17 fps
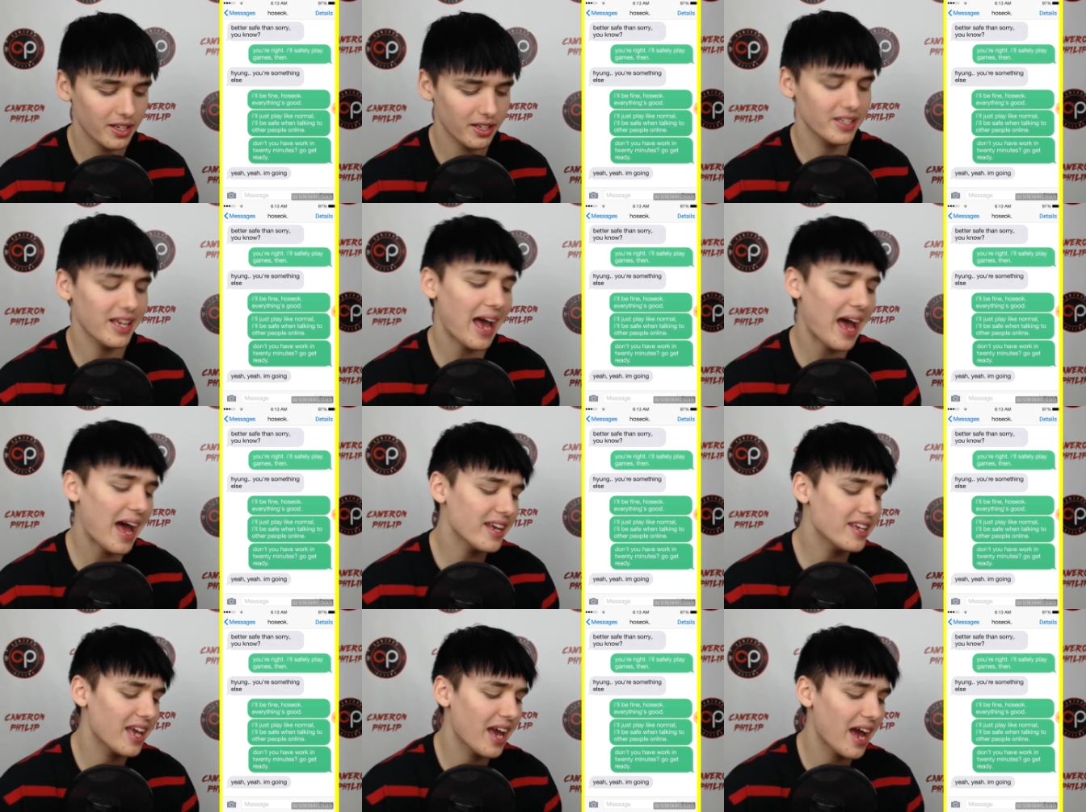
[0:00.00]

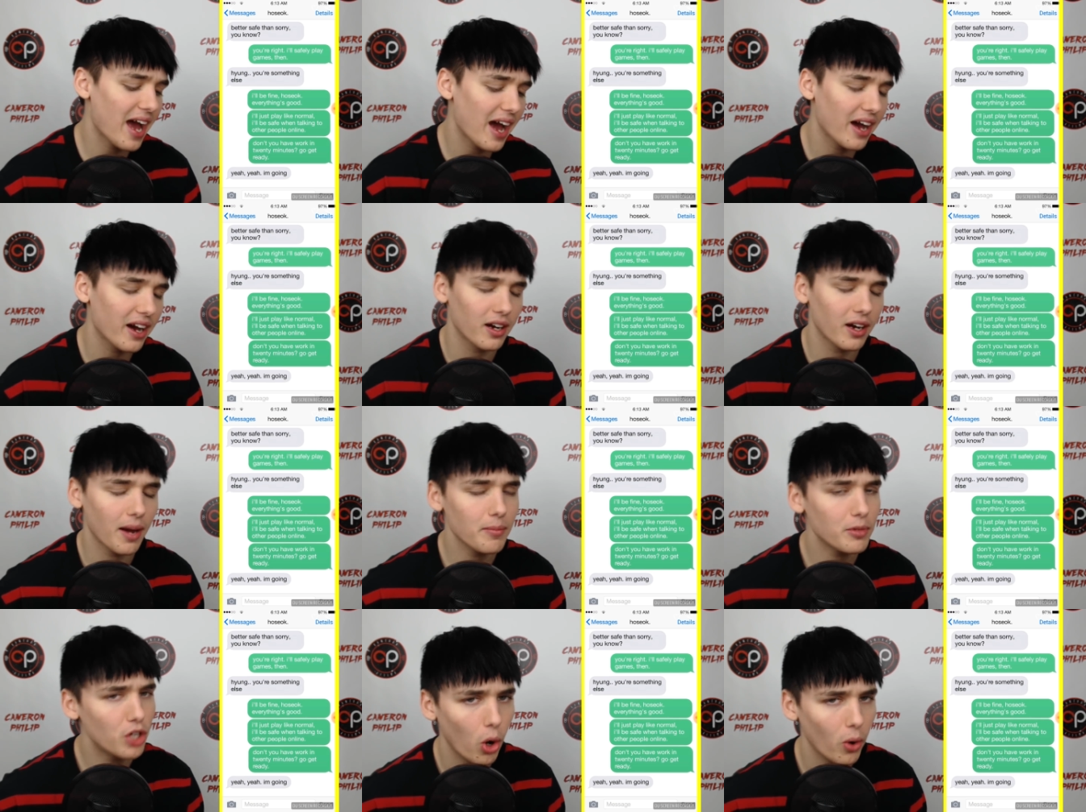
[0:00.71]
Yeah, yeah,
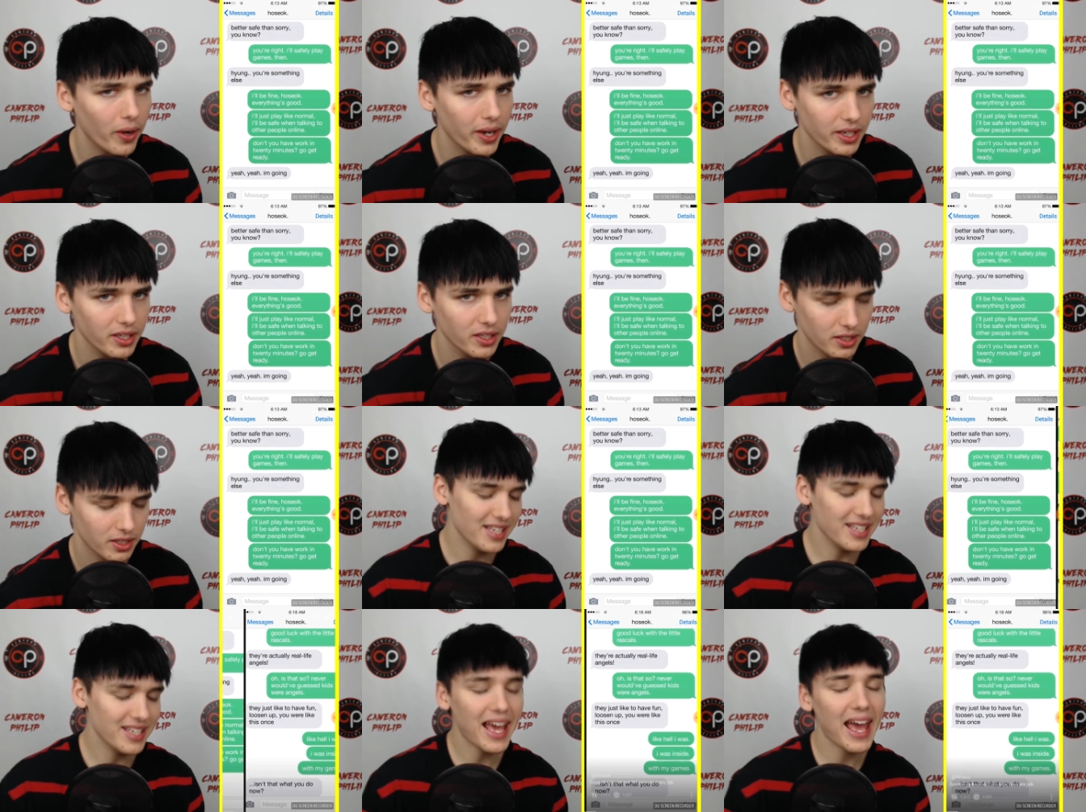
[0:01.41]
I'm going.
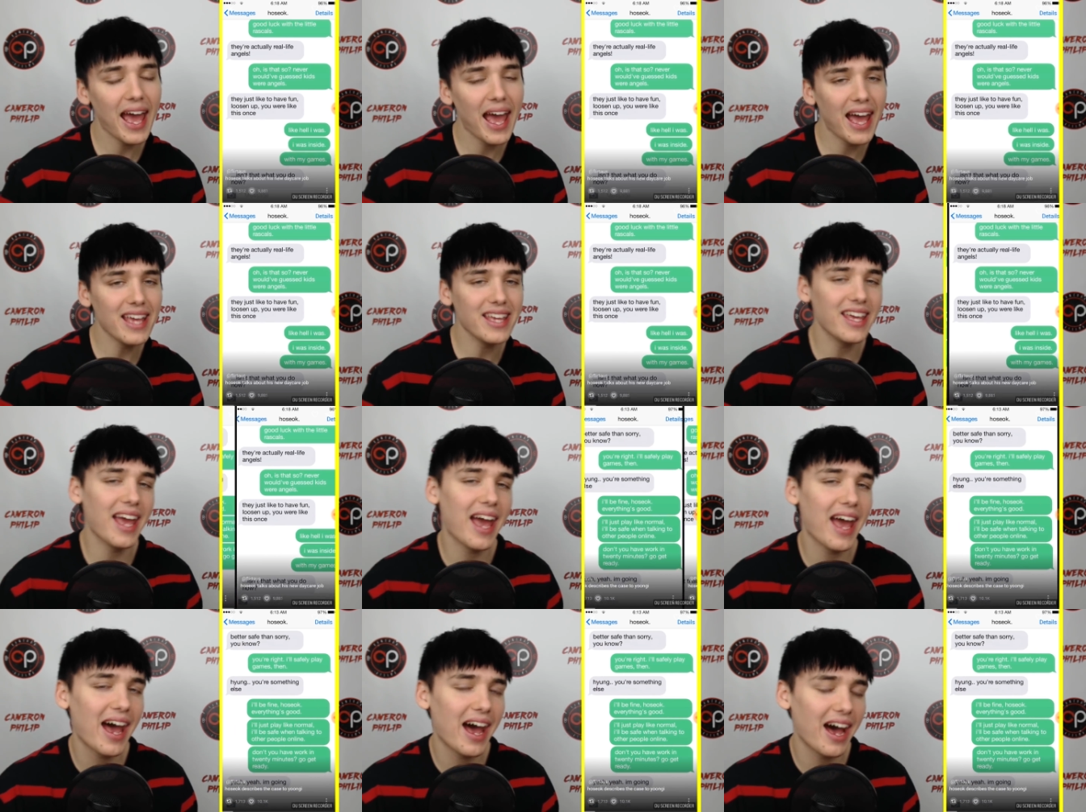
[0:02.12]
Yeah,
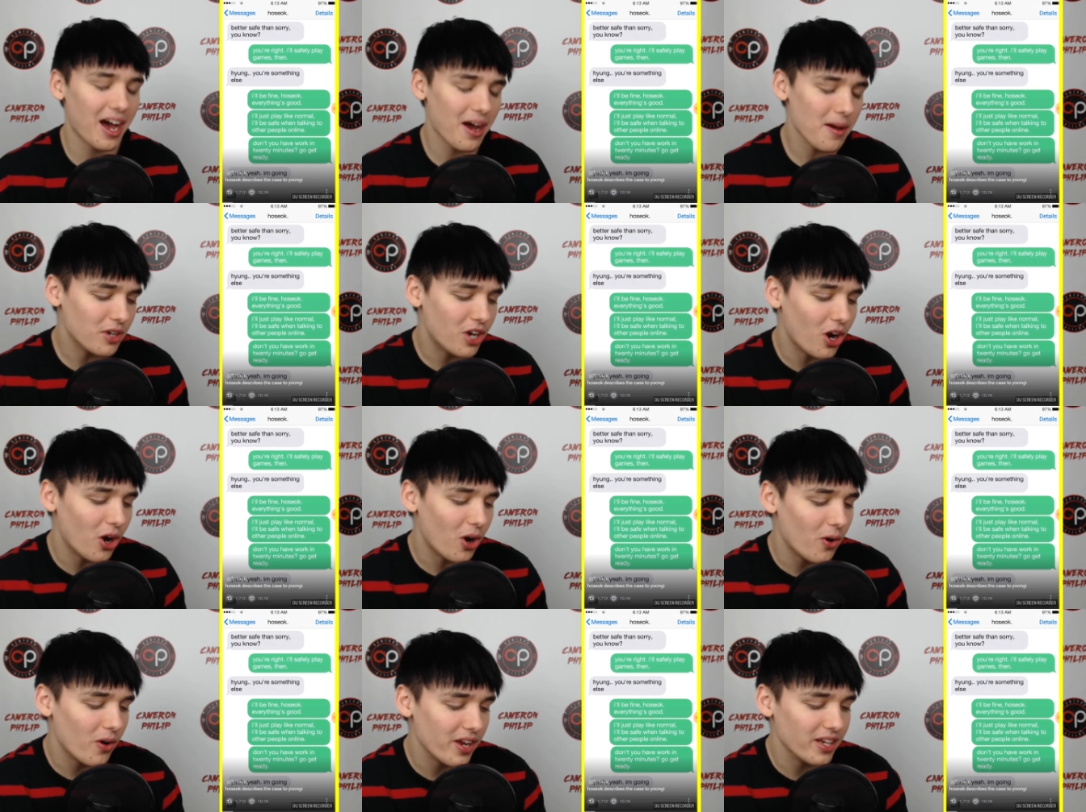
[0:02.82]
yeah, I'm
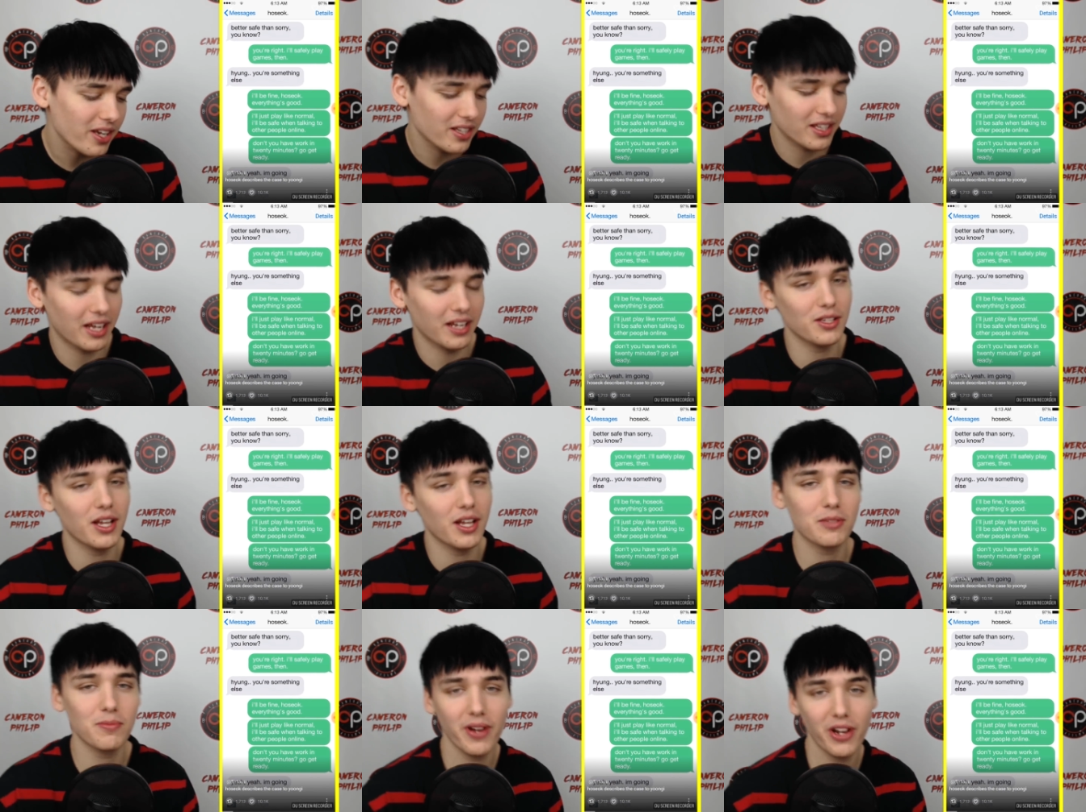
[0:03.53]
going. That's
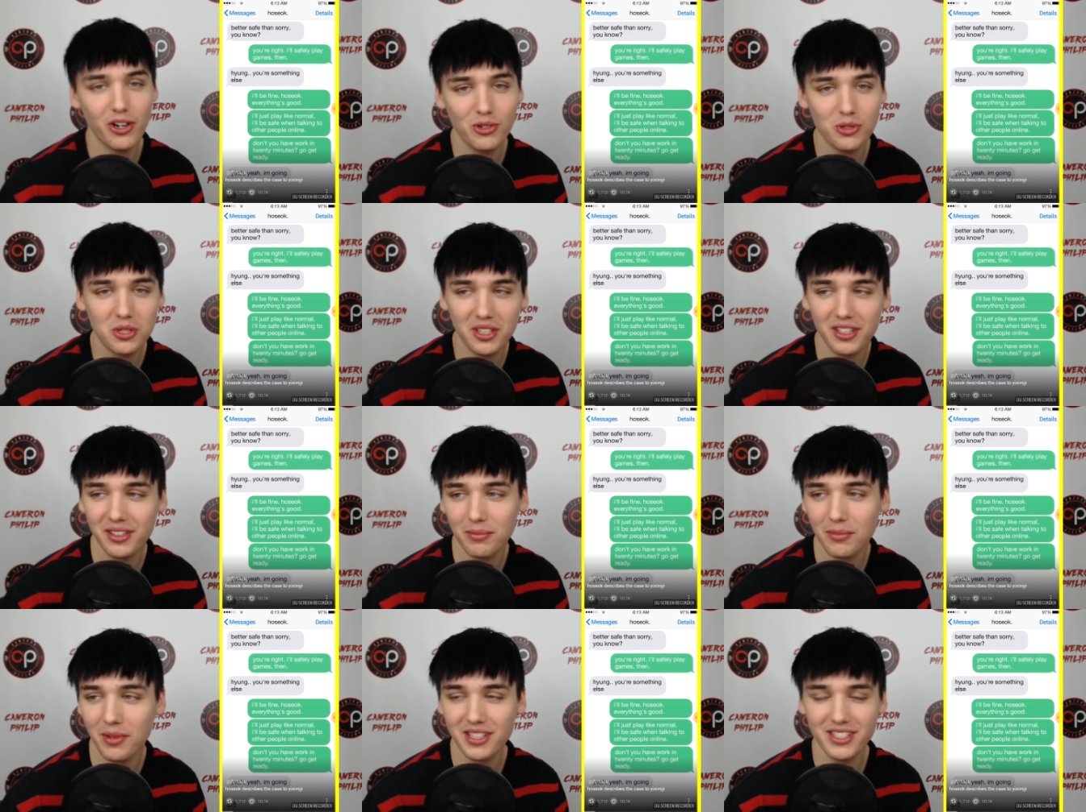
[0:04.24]
that's my Hoseok
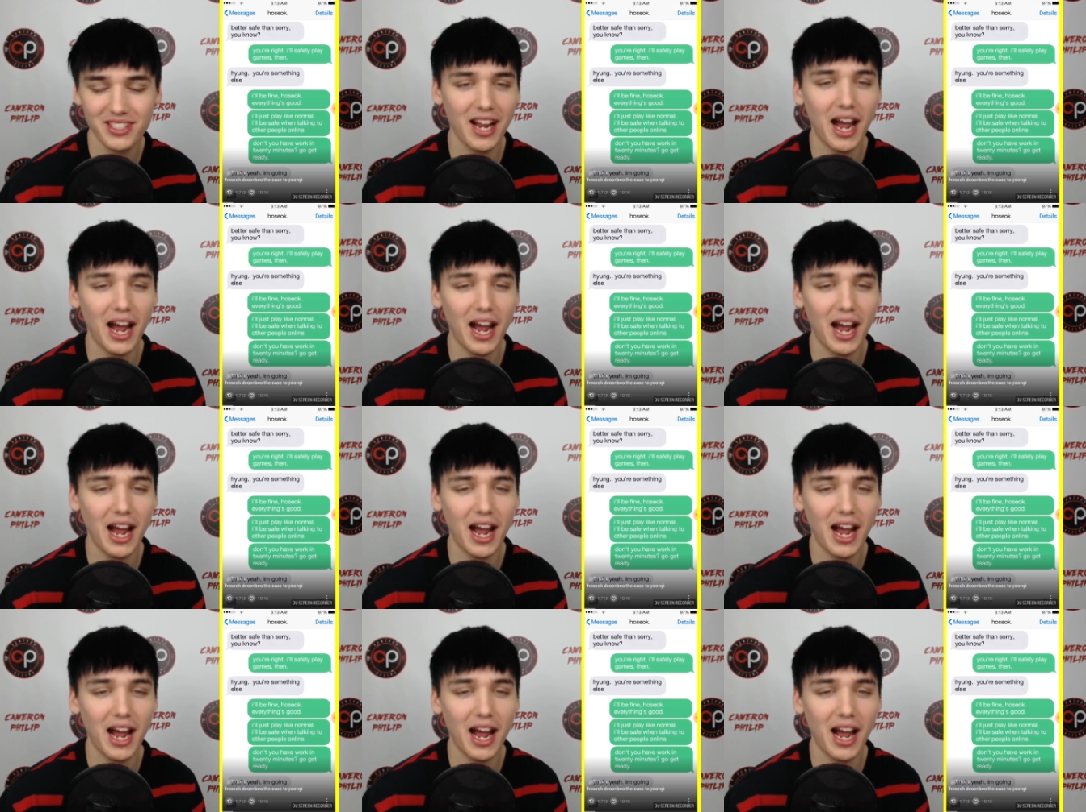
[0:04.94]
impression.